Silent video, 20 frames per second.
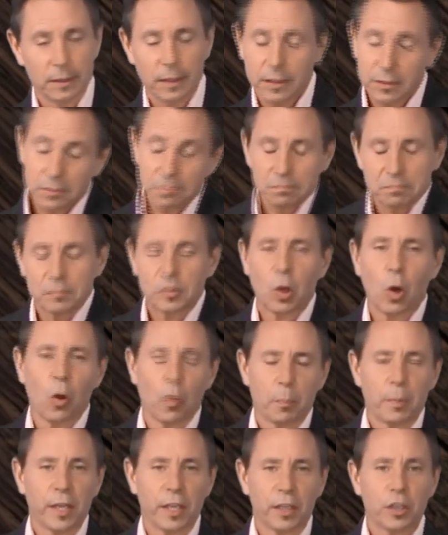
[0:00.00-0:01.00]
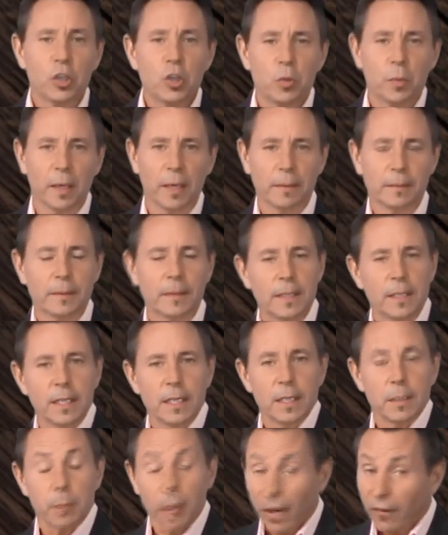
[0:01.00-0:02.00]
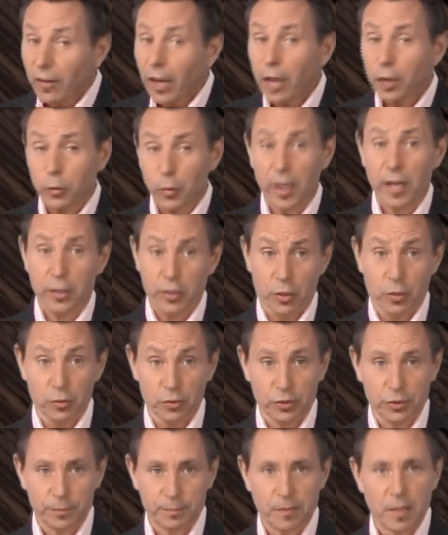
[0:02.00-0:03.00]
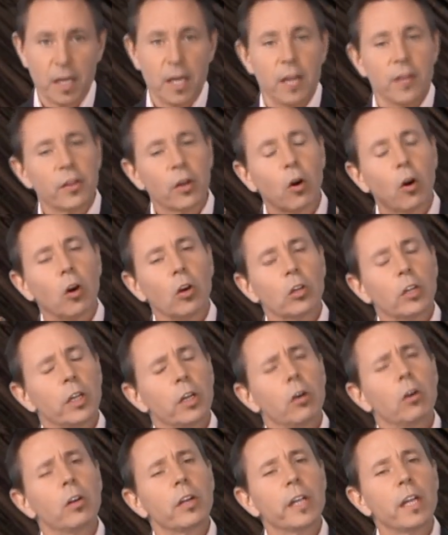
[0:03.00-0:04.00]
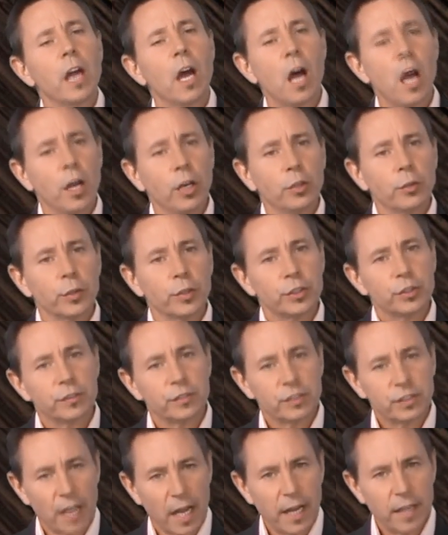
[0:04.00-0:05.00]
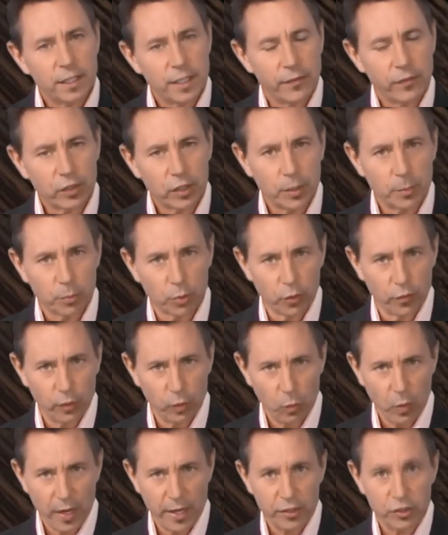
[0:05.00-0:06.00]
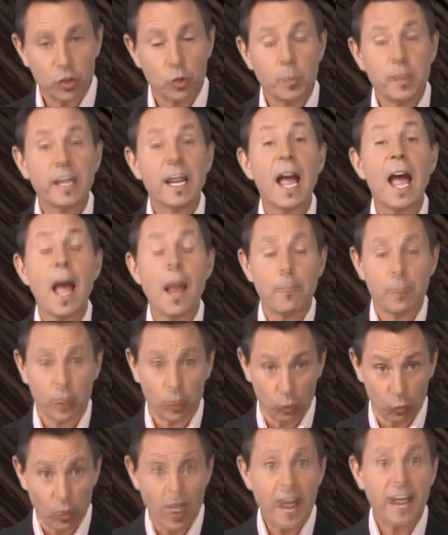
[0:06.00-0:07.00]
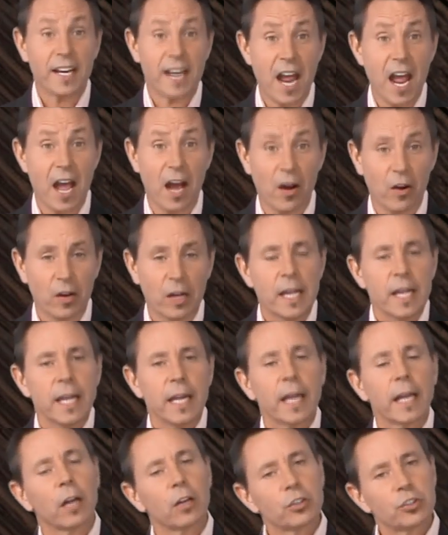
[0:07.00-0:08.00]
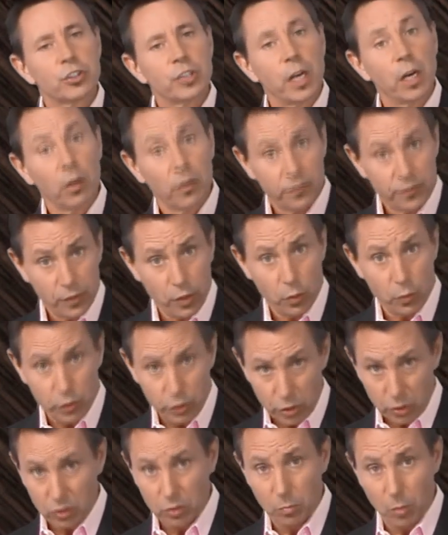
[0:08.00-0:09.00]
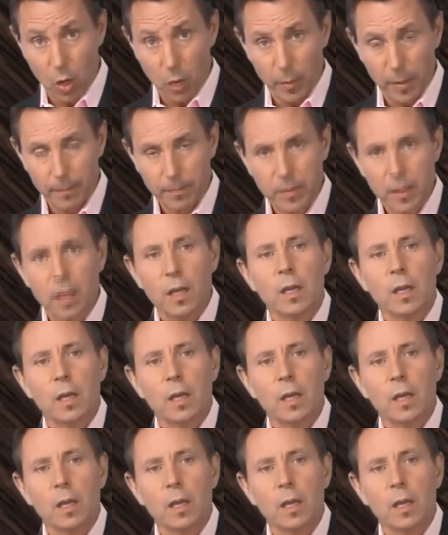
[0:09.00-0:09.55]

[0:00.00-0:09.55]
That's called being human. But I've got great news. There are literally hundreds of scientifically proven ways to be happier right now, and I'll share a few in just a moment.